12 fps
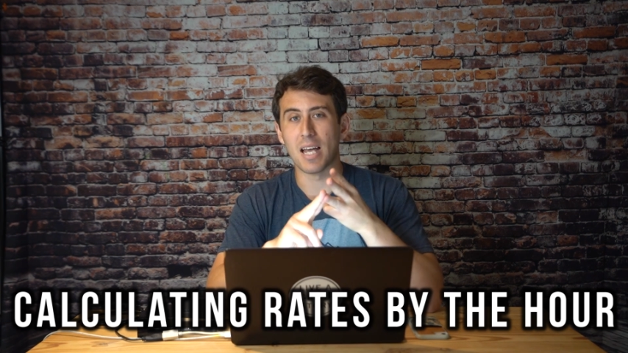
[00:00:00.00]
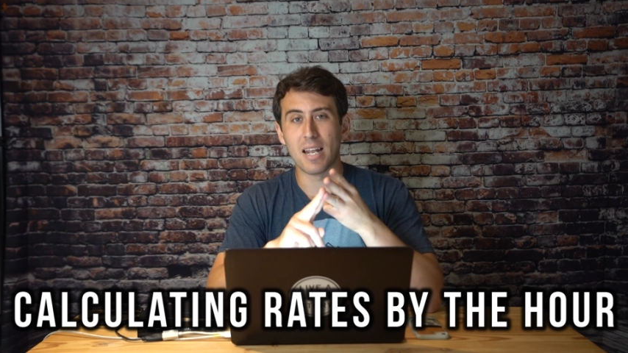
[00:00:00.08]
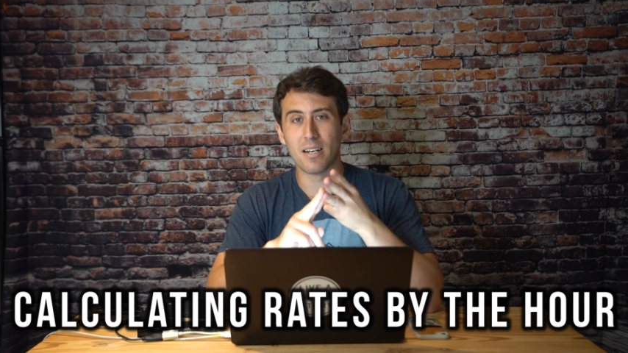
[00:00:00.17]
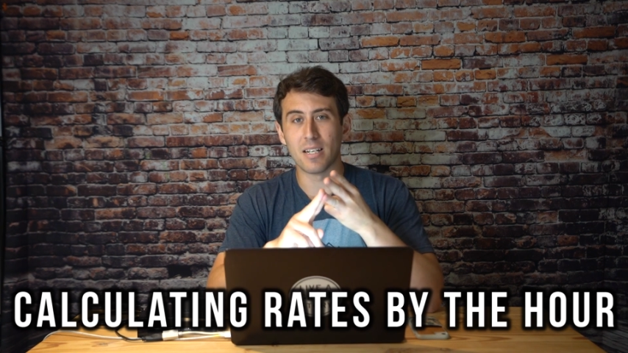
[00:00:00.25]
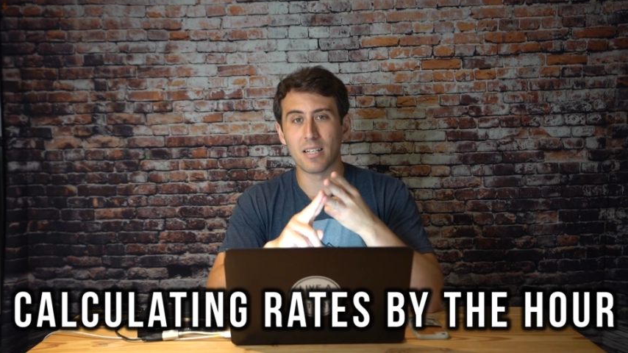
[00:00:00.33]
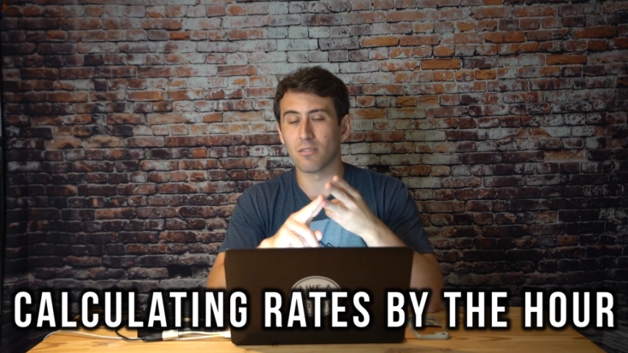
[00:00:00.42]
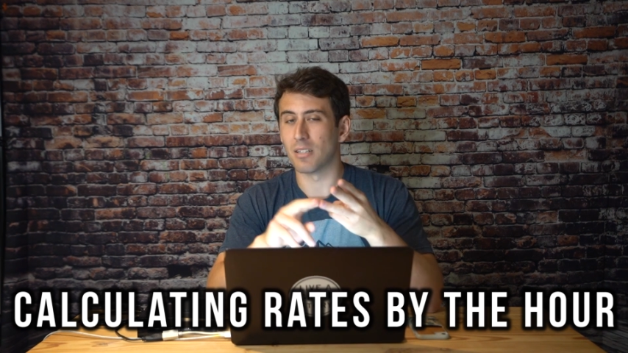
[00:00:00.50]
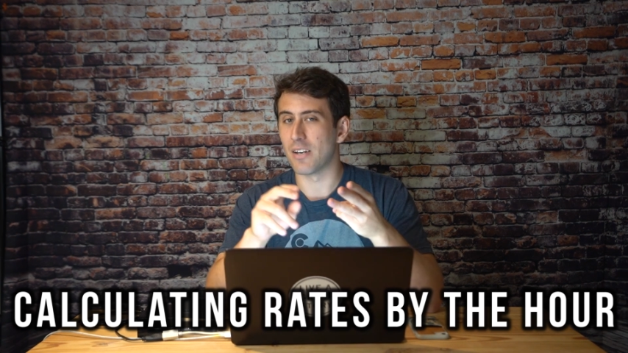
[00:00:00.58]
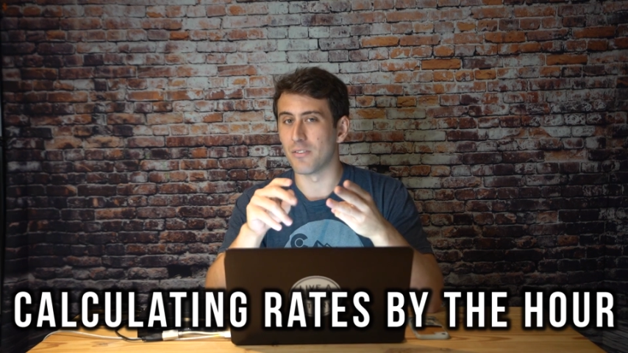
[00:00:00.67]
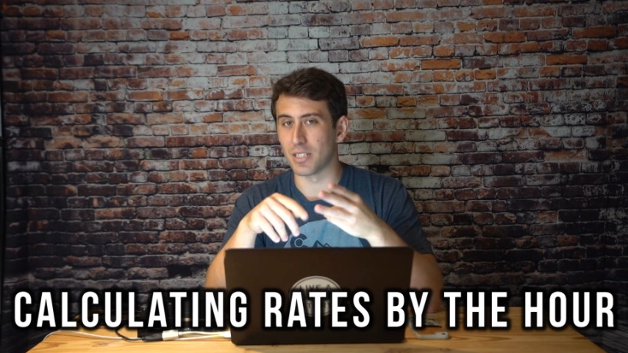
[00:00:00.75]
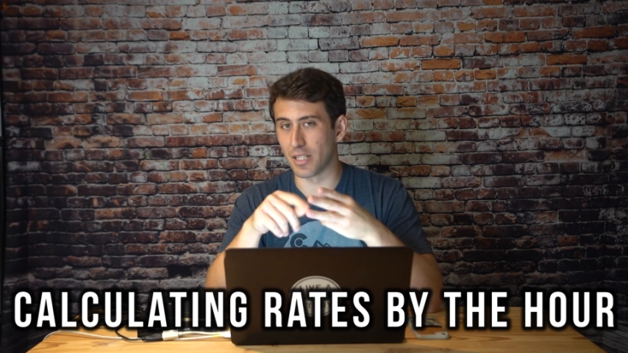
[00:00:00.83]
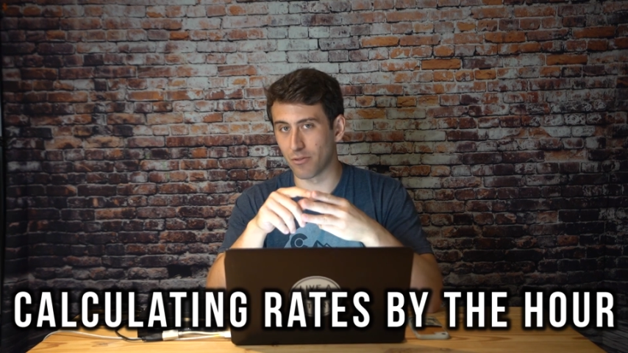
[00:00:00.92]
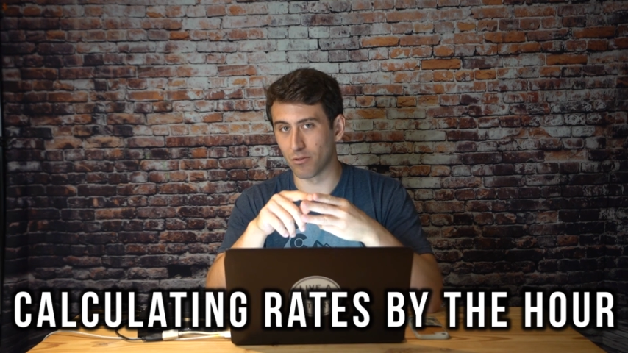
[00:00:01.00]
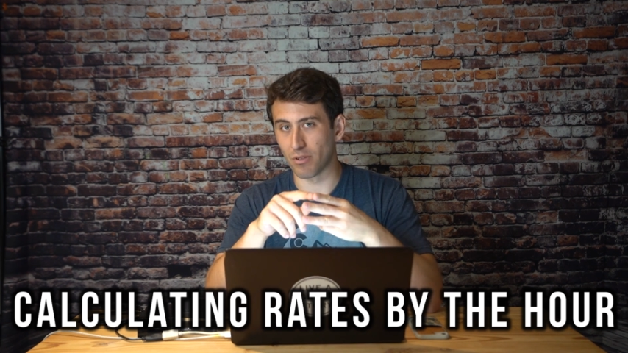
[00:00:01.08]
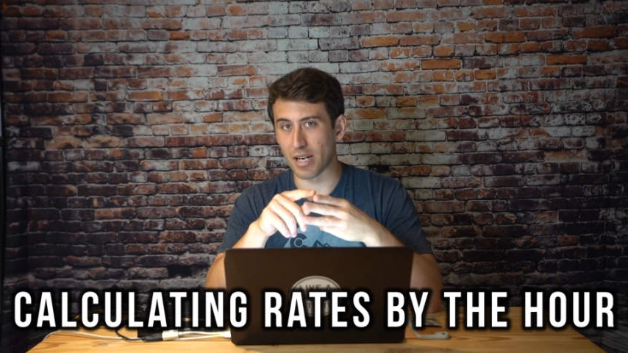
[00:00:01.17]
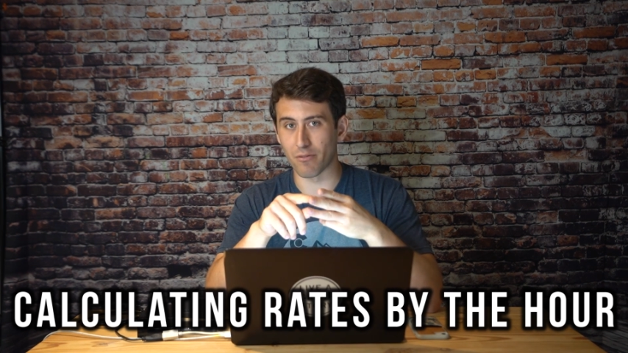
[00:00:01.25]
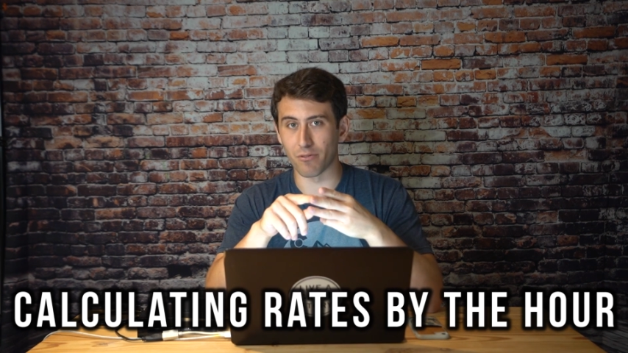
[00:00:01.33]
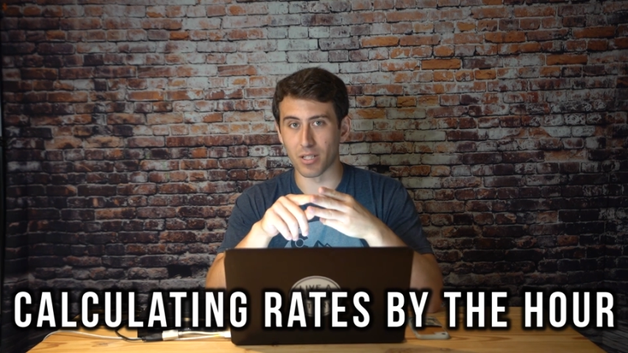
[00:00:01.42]
editing. They'll have a different
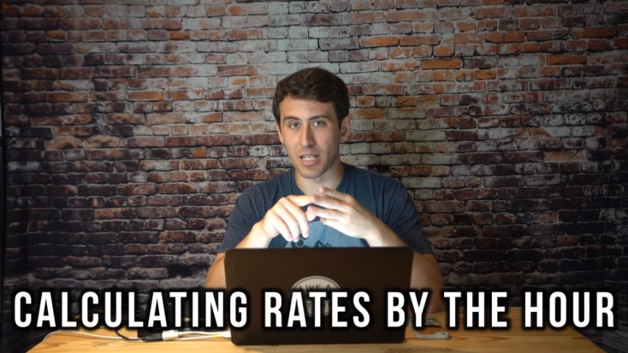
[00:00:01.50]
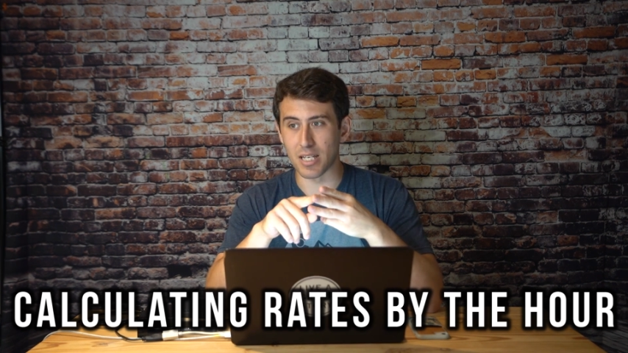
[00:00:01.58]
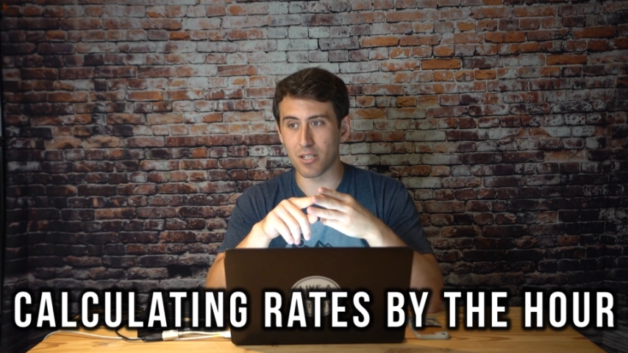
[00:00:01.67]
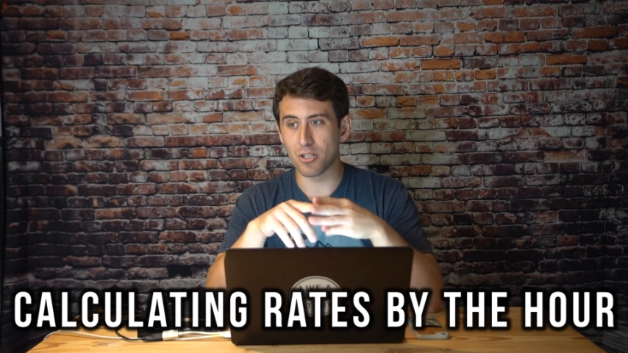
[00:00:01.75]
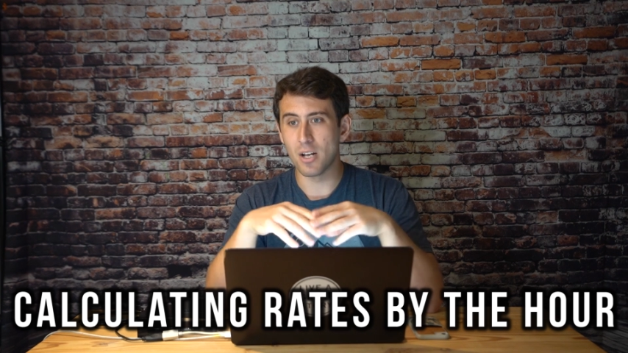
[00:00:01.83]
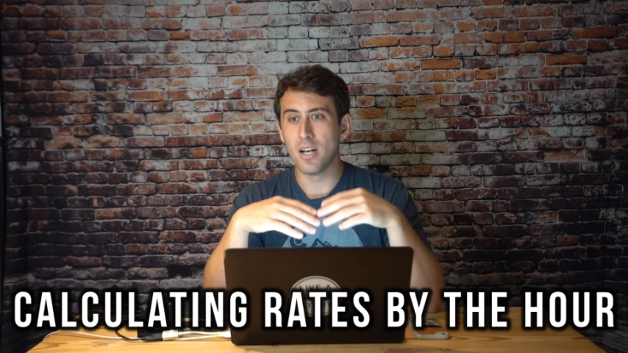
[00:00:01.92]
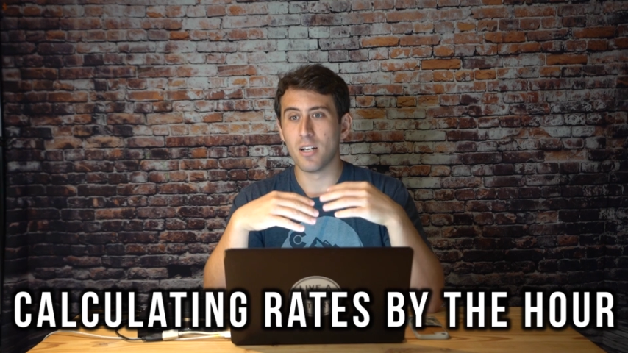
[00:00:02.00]
rate for each.